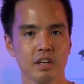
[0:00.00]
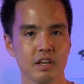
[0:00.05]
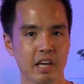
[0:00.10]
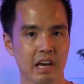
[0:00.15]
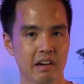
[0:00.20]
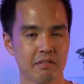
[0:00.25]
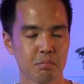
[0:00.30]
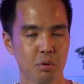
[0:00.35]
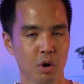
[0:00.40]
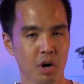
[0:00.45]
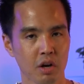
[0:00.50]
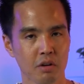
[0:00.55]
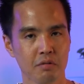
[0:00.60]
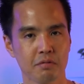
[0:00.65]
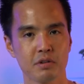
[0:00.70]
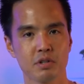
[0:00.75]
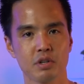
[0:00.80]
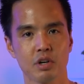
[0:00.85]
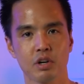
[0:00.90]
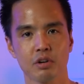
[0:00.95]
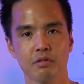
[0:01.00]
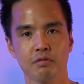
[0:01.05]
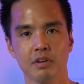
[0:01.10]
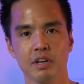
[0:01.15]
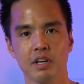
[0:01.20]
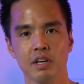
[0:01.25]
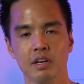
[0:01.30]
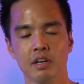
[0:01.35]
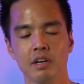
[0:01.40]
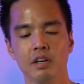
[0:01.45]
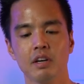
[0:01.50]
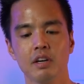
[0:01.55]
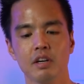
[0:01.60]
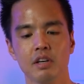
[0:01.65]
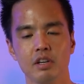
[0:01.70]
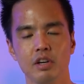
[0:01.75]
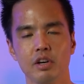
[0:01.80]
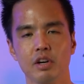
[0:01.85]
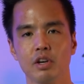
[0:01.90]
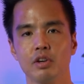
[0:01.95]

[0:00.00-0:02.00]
You have product photography. You